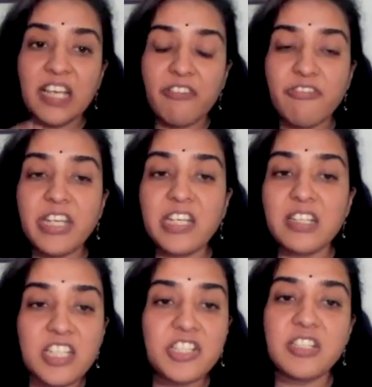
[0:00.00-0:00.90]
that every
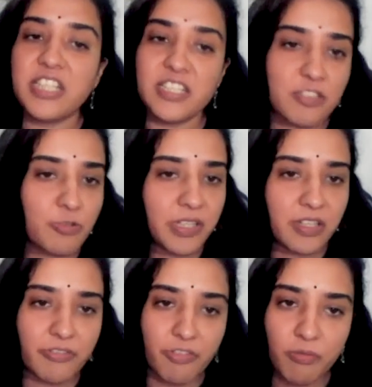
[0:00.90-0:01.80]
religion needs to be
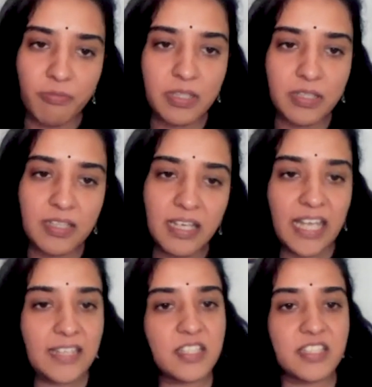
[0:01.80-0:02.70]
reformed,
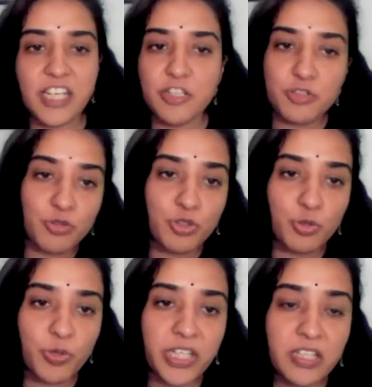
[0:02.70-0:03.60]
and
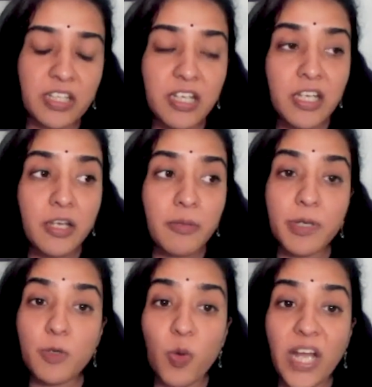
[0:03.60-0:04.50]
hmm.
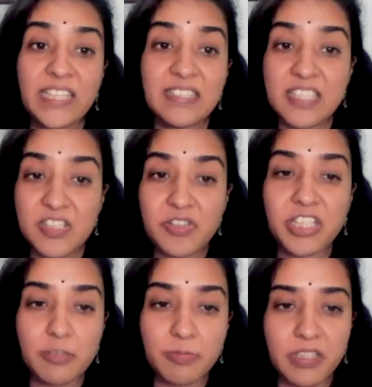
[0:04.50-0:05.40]
but why this
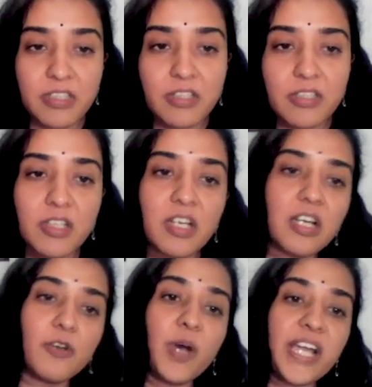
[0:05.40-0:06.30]
treatment
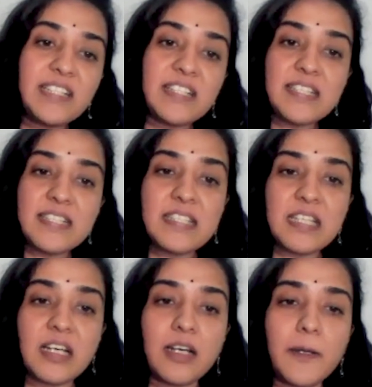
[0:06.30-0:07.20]
uh, why
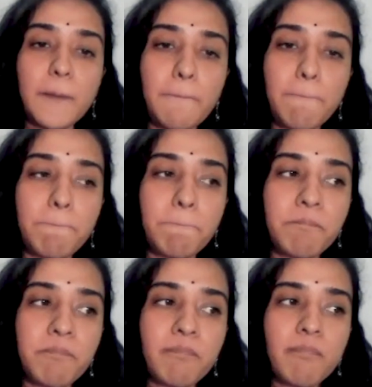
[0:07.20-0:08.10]
this um,
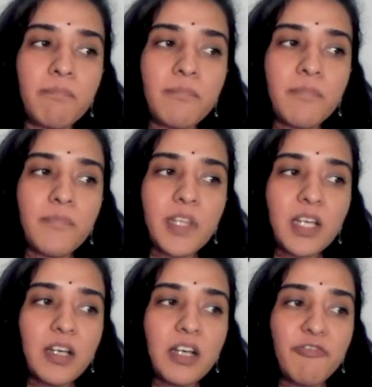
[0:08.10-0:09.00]

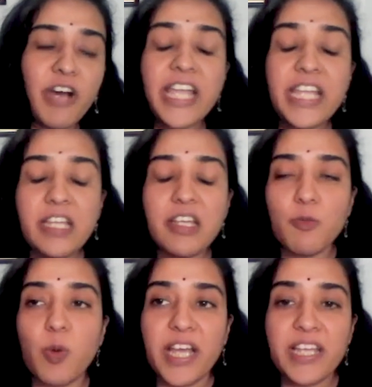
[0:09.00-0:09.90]
uh, why
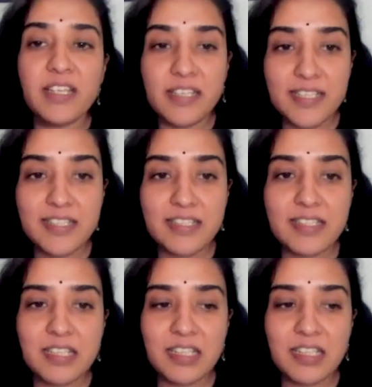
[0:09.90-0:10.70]
why is